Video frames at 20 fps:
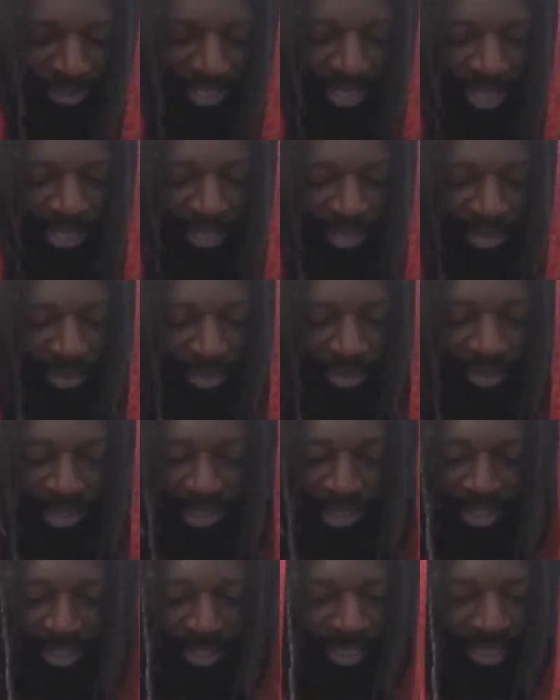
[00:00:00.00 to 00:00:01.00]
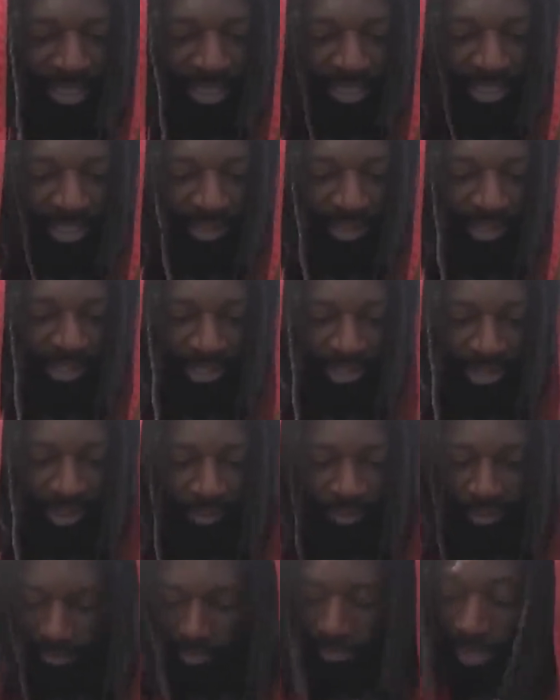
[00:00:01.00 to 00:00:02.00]
guys who are looking at the lights, I know I didn't
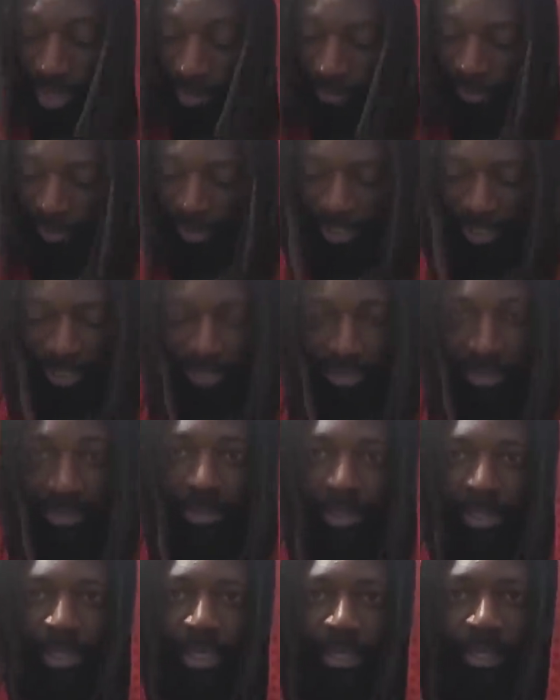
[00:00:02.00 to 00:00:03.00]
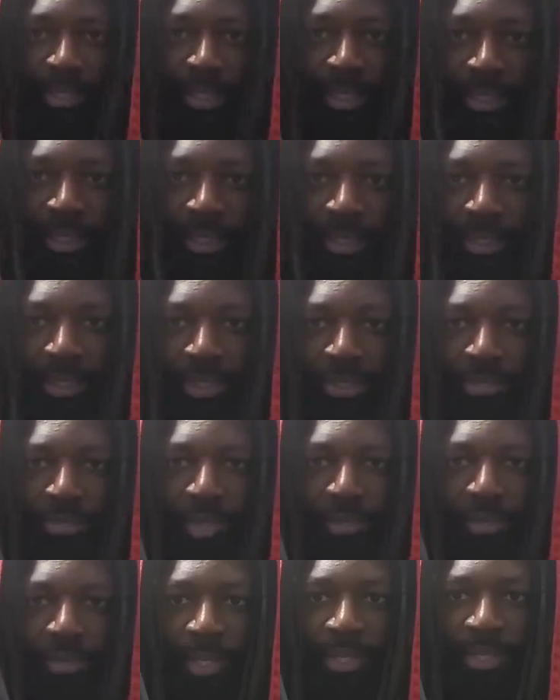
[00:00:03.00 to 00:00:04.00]
go with the weapon lights. Like I said,
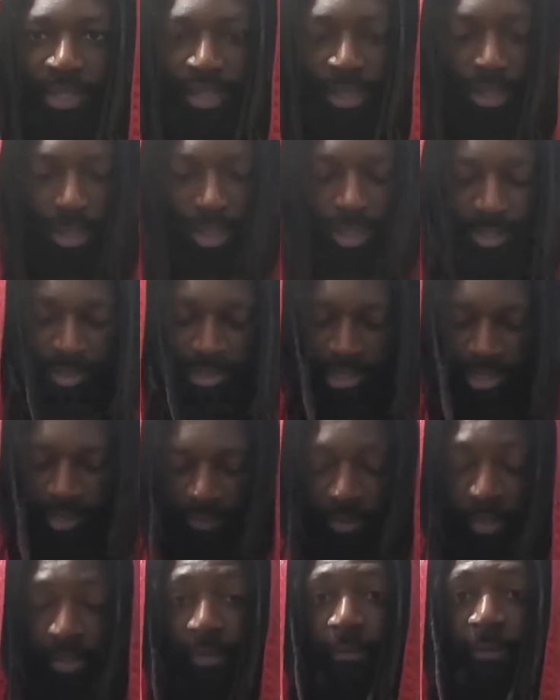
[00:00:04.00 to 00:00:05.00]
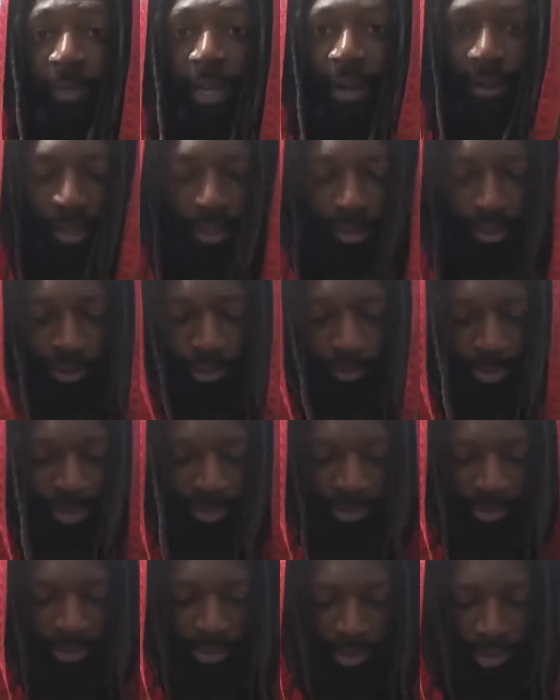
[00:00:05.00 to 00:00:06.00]
Streamlight TLR7, 500
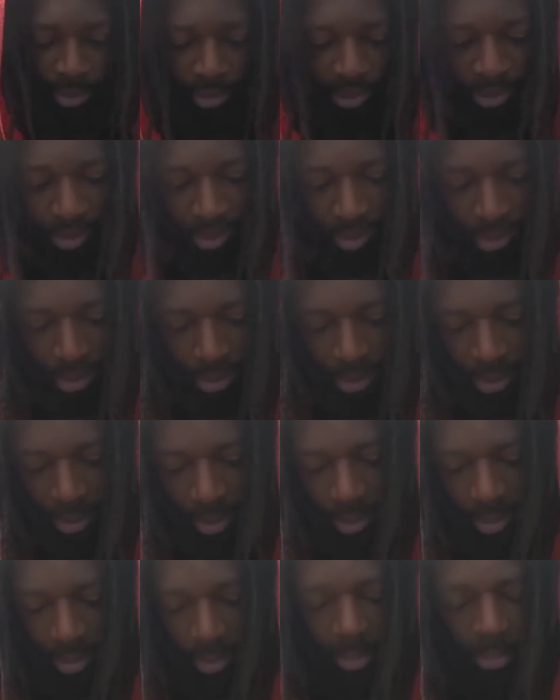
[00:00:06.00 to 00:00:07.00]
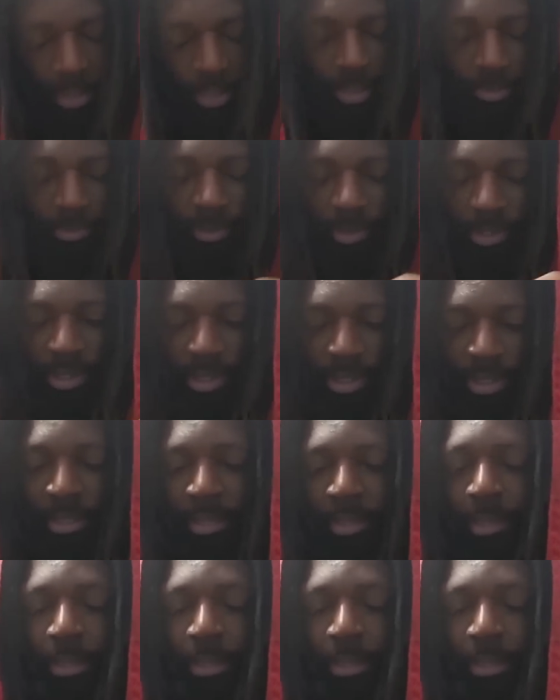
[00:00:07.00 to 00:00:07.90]
lumens. What is this?